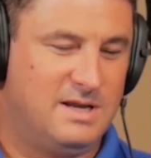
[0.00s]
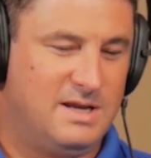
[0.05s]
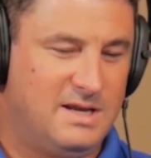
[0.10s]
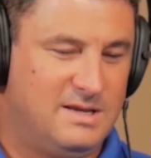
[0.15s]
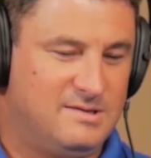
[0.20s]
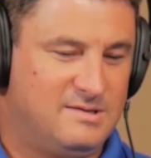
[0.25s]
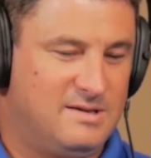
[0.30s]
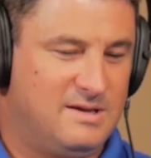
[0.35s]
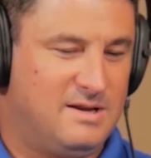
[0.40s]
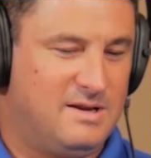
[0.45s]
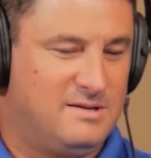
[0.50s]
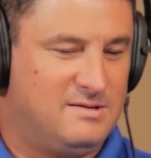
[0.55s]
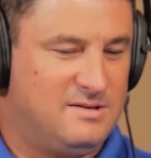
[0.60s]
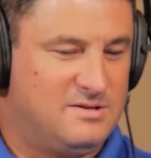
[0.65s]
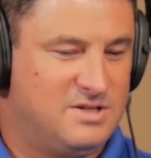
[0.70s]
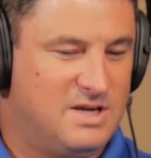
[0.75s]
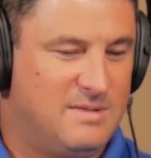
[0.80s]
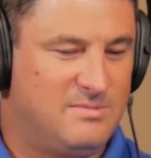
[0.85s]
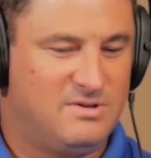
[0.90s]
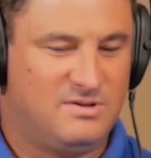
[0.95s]
and he said he
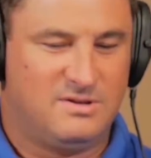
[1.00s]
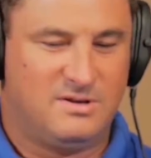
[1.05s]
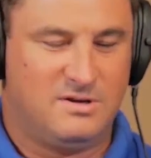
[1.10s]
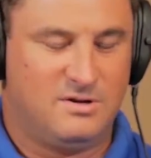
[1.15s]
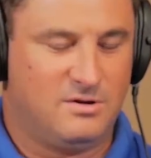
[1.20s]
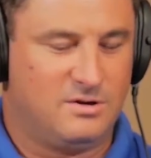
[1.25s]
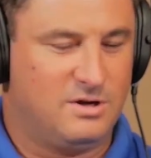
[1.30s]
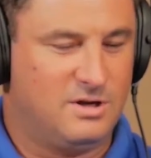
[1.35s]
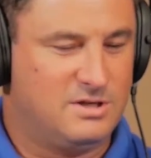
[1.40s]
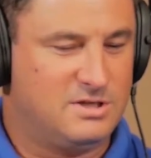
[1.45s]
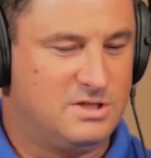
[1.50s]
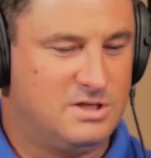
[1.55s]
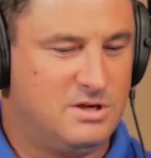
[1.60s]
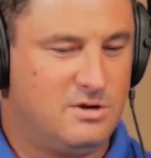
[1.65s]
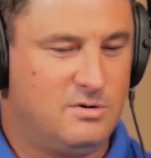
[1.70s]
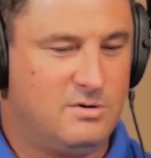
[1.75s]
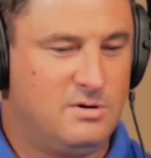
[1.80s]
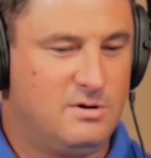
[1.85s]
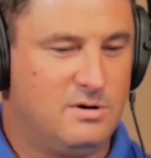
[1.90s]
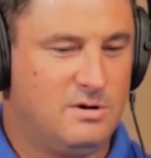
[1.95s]
said james he said you're a good
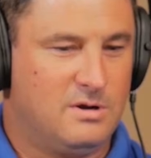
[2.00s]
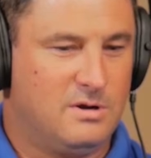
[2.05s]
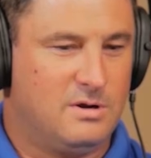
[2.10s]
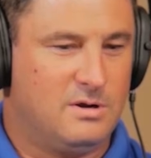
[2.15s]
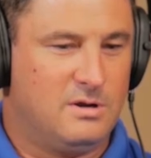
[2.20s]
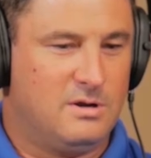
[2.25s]
student